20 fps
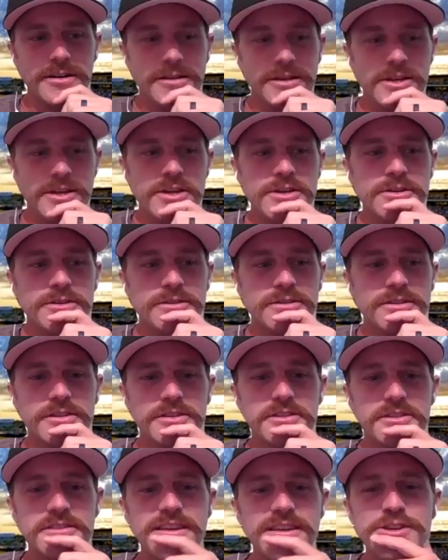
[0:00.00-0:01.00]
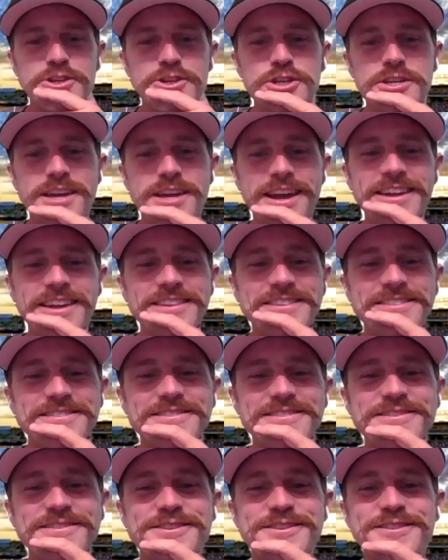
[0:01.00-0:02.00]
here to satiate
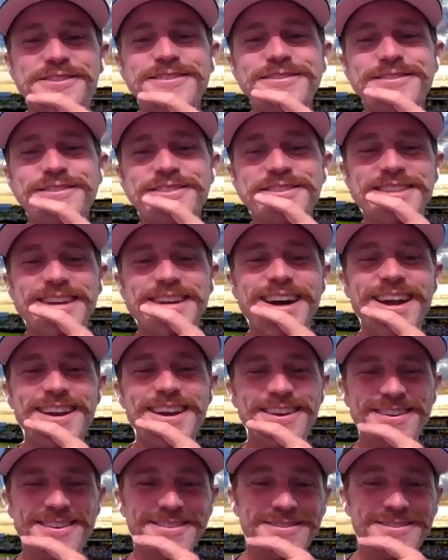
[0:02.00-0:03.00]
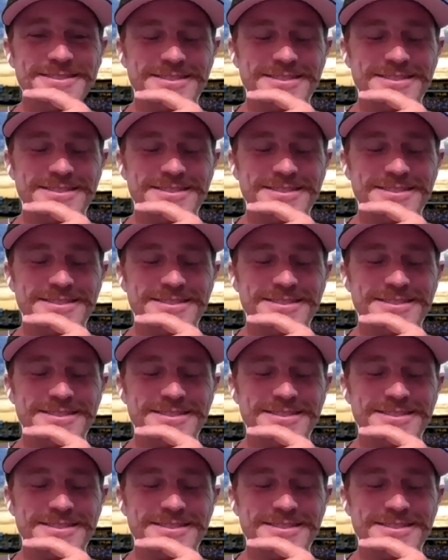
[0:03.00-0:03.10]
your desires.